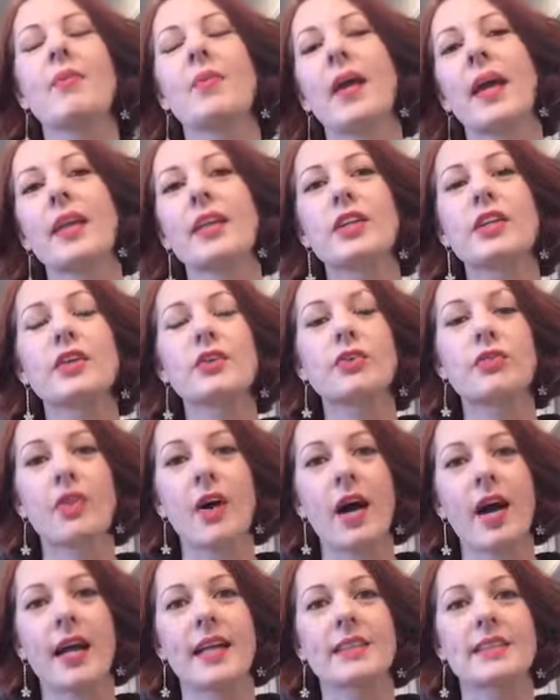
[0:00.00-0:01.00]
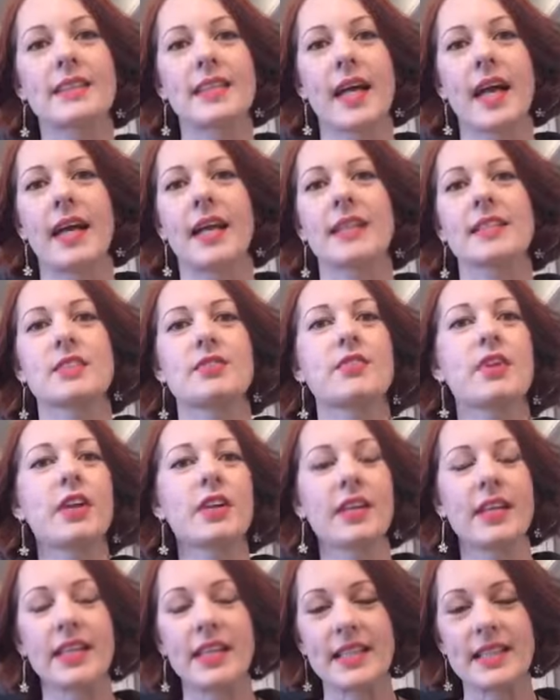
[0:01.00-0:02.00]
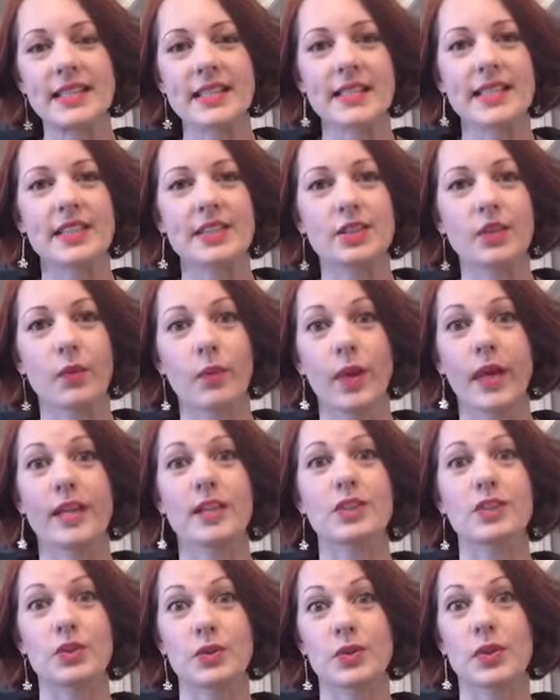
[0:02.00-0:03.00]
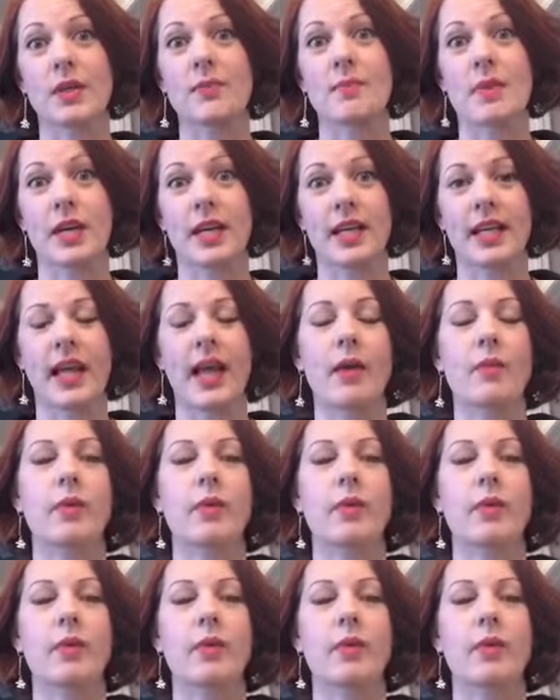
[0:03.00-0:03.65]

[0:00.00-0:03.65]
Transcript: And you'll find that it's very easy to win jewelry in Mary Kay,